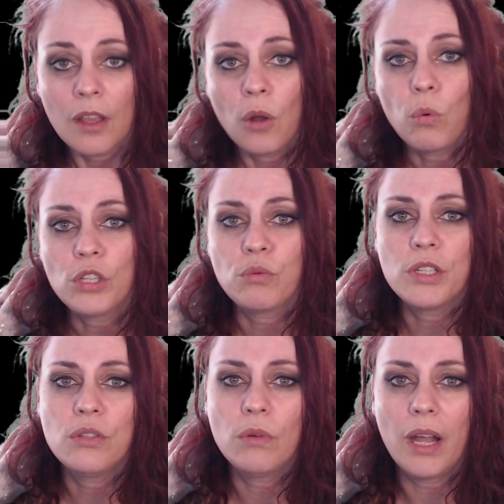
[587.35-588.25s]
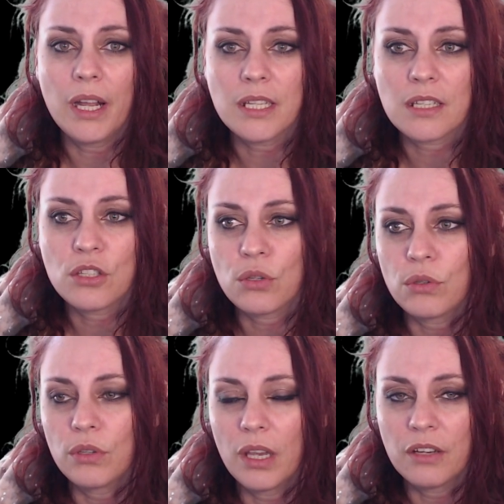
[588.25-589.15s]
what we do ask
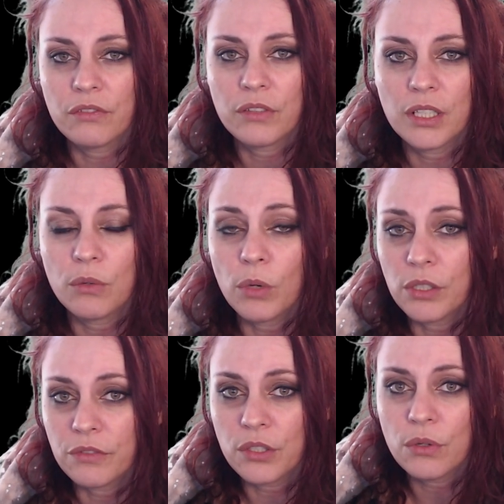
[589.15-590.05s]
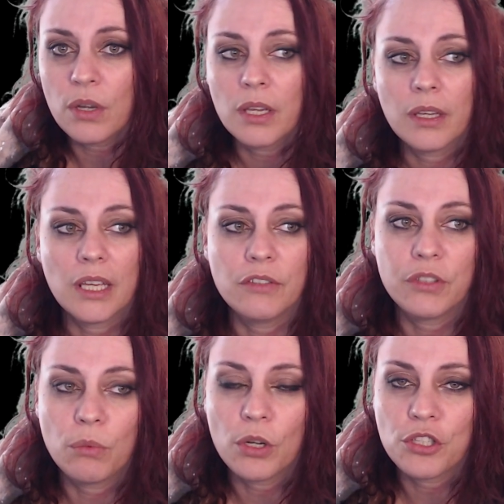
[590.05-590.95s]
to every one of you if
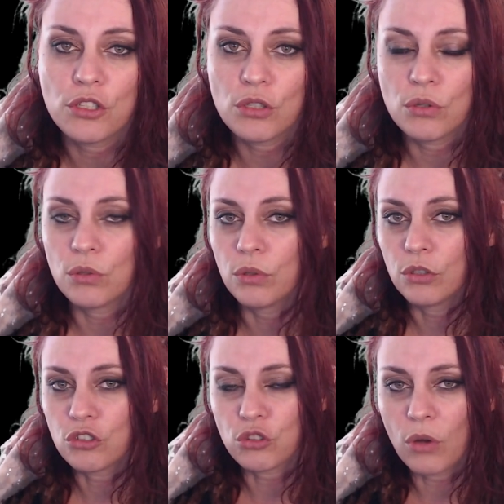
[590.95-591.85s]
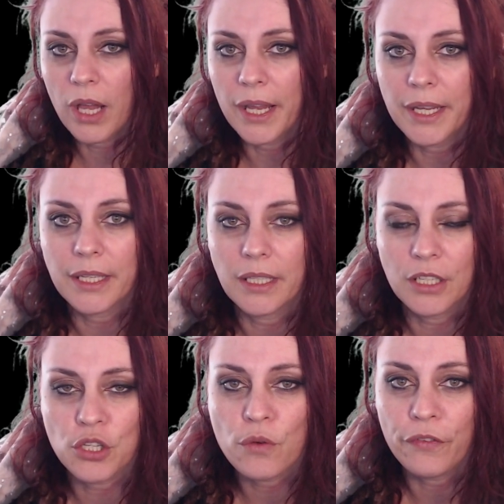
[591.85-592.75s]
you want to try a
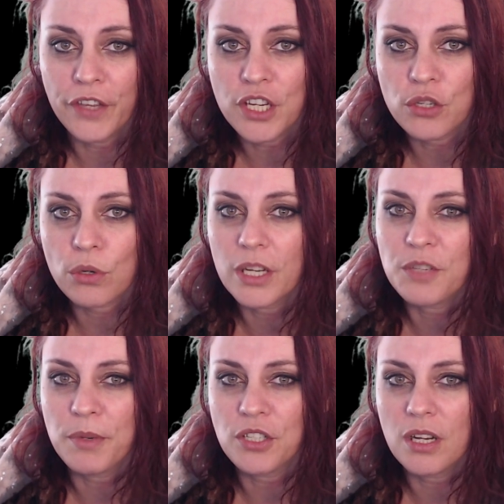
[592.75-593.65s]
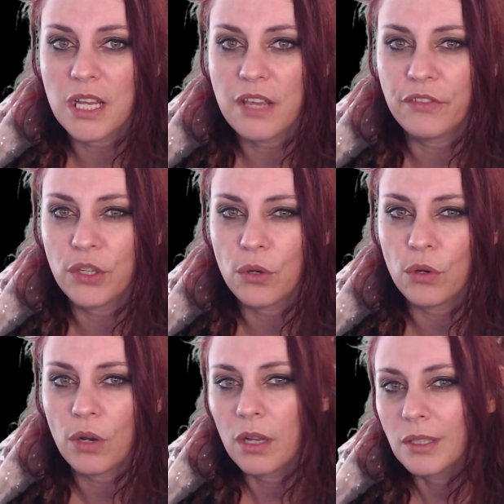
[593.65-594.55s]
new feature especially if
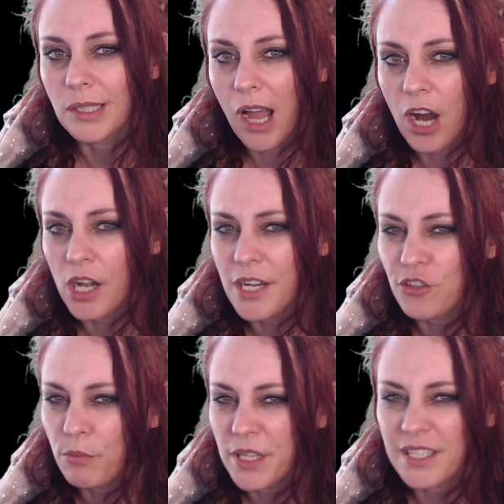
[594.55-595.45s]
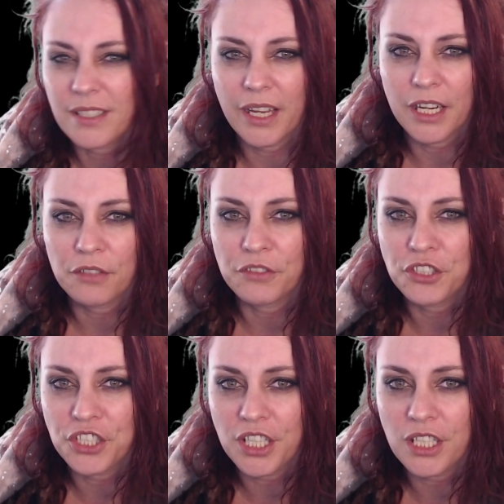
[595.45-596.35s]
you are a little bit scared of the
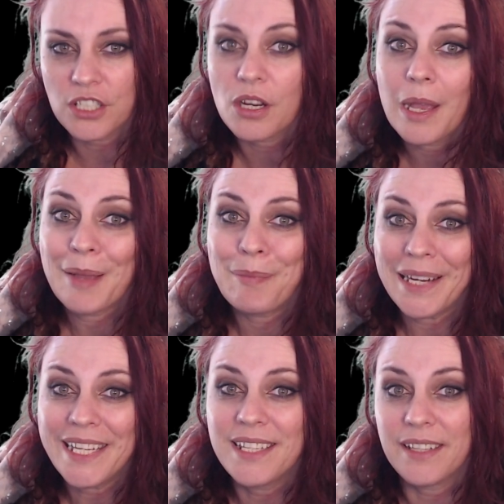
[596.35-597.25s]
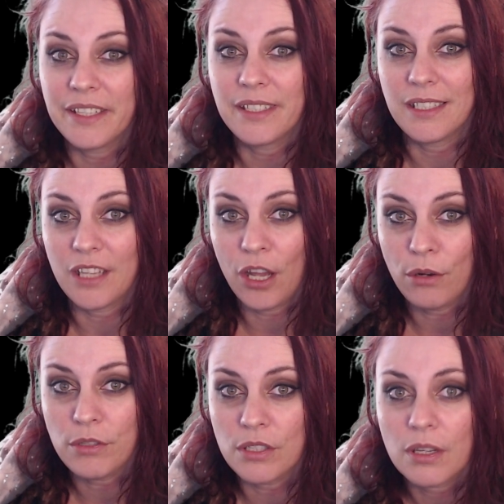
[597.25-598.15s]
change please test it
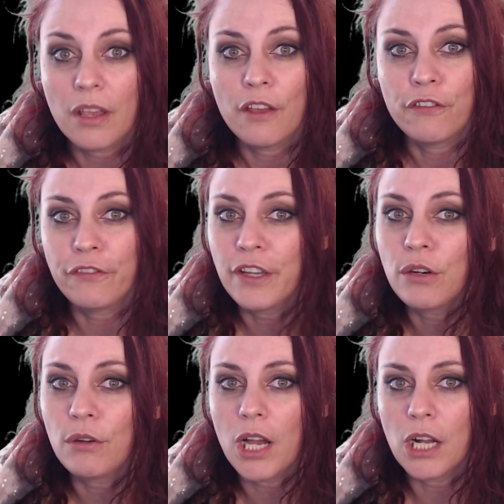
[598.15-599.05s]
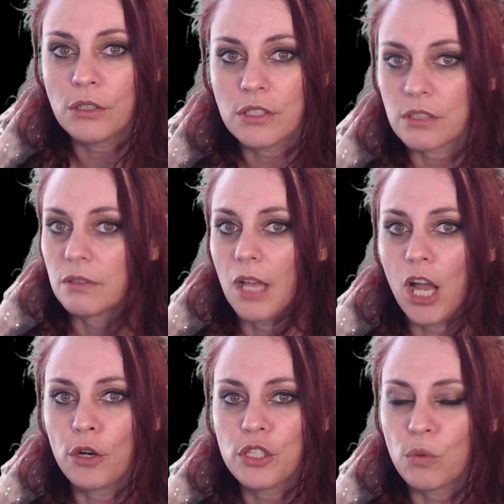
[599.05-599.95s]
out figure out
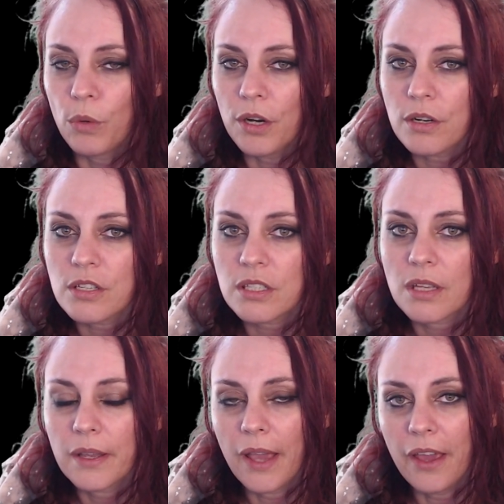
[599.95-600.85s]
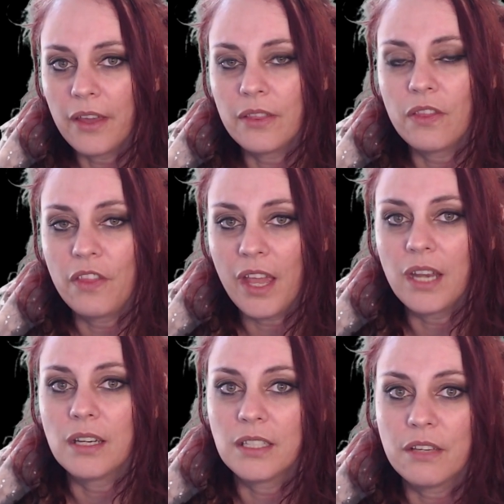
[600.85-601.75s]
how it works and
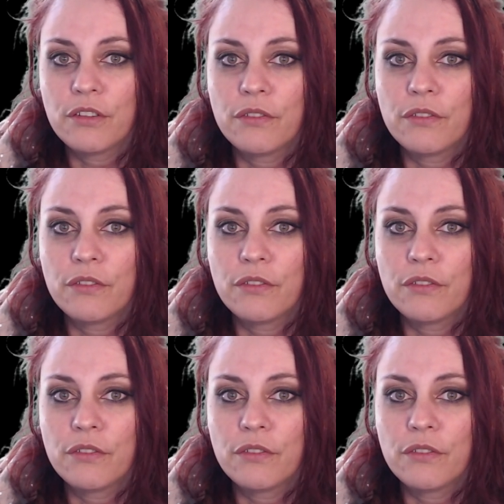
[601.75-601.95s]
then give your